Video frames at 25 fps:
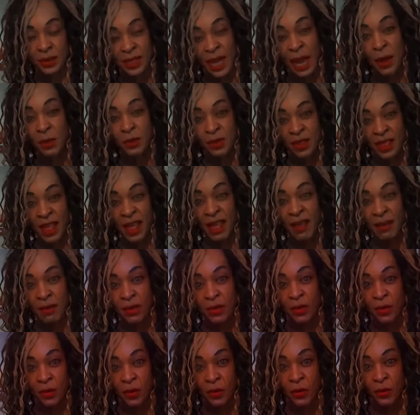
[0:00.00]
down there,
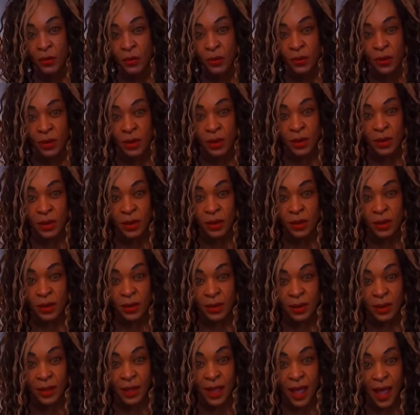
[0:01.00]
you know.
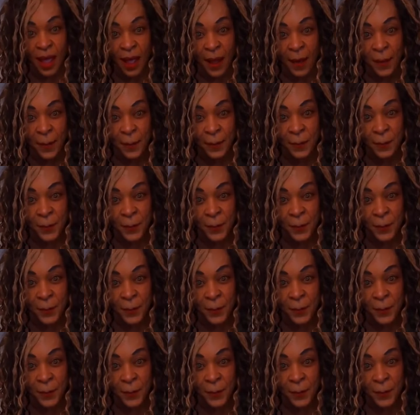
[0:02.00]
Yeah.